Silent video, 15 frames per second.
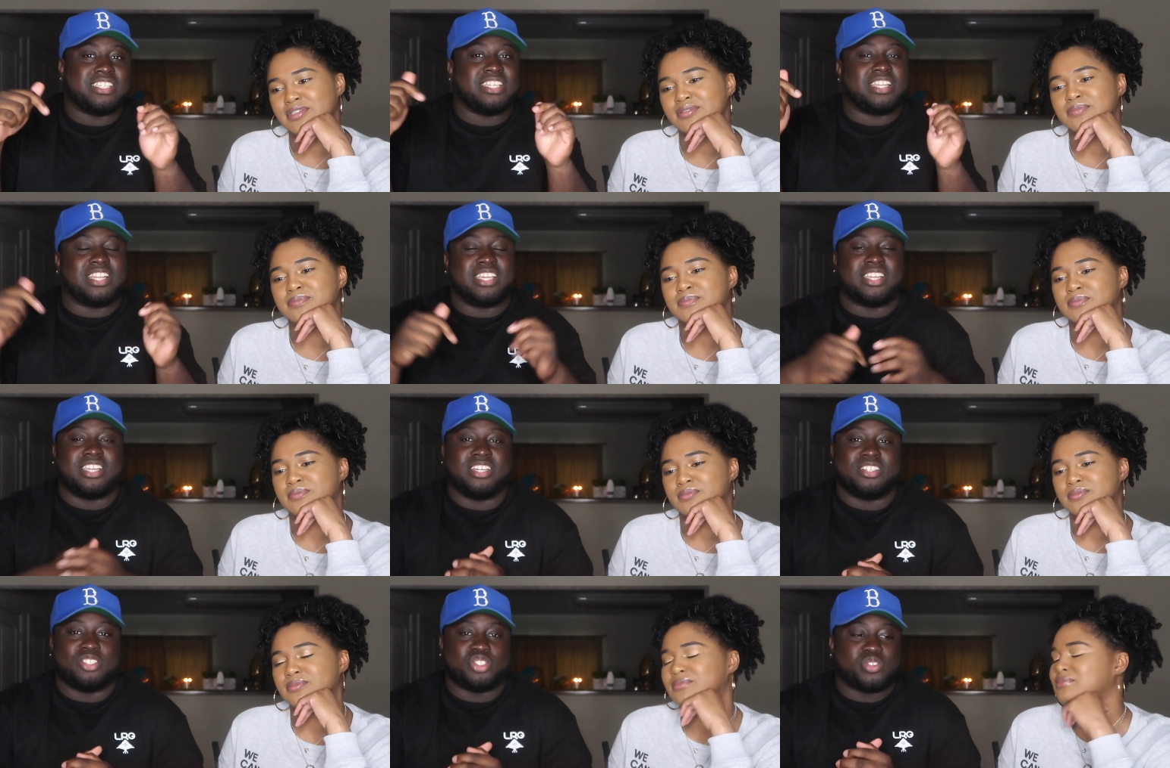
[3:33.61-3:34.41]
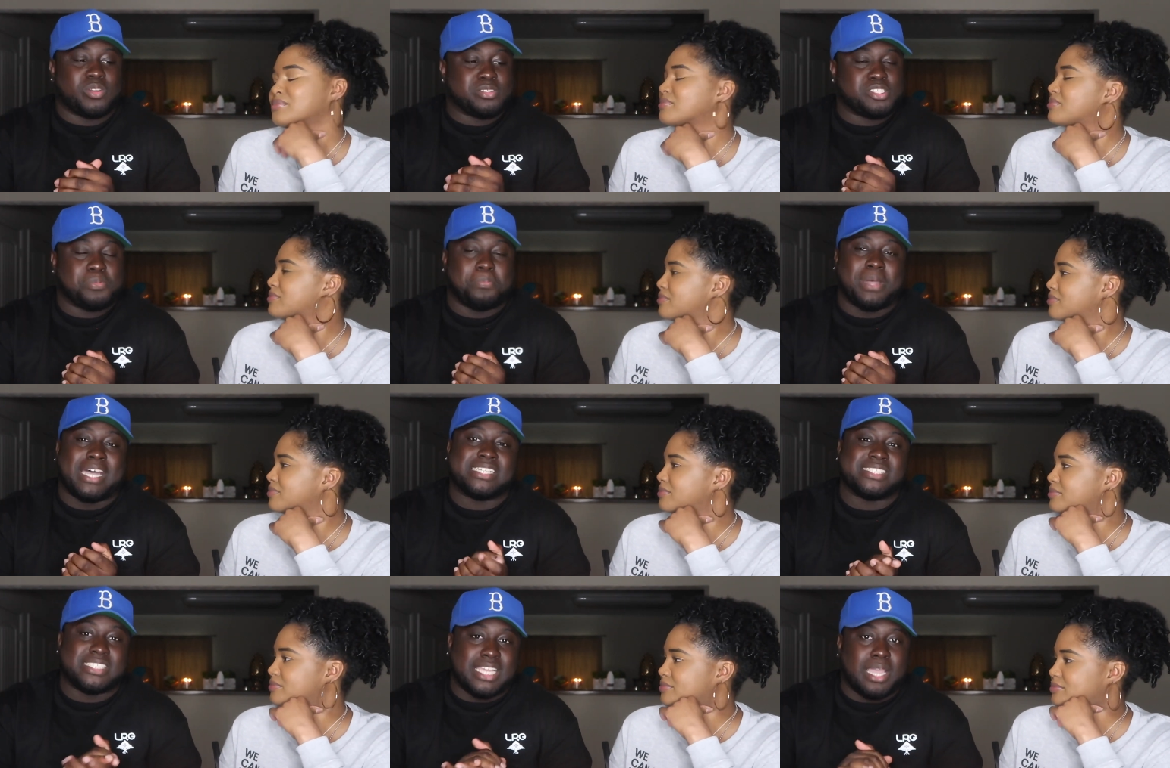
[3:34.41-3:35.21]
Speaker 1: in the link in the description
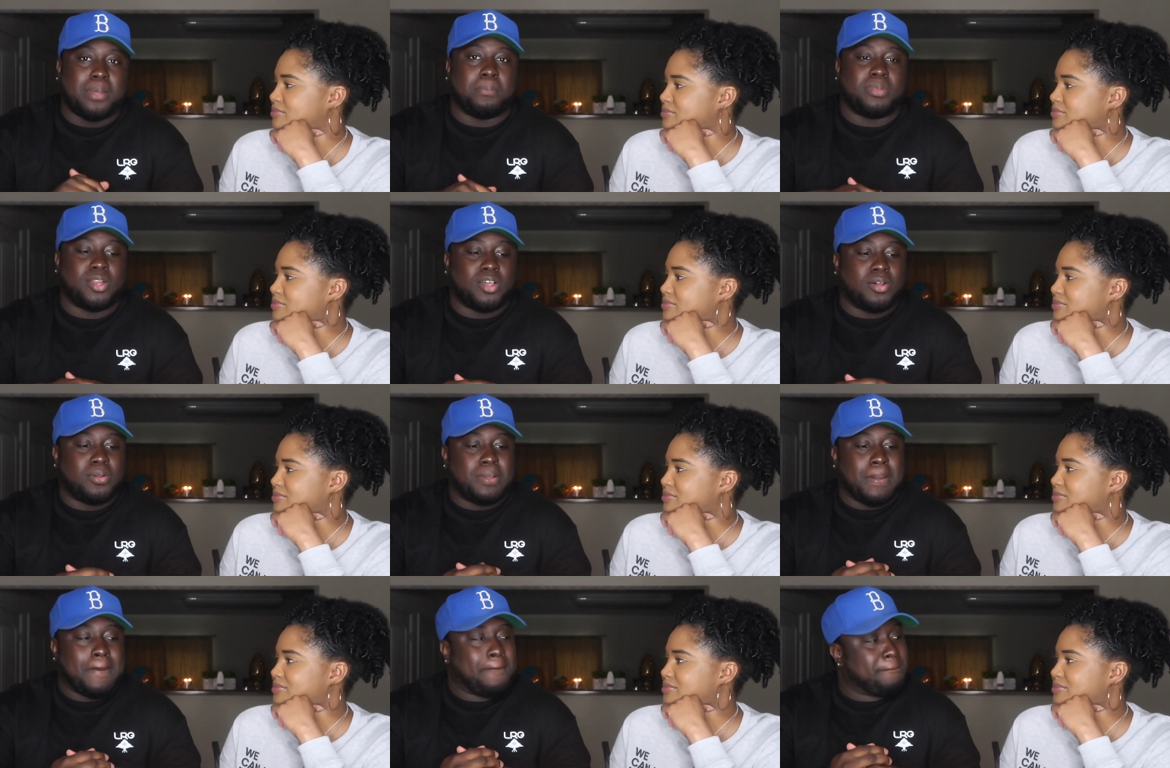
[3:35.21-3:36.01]
box down below.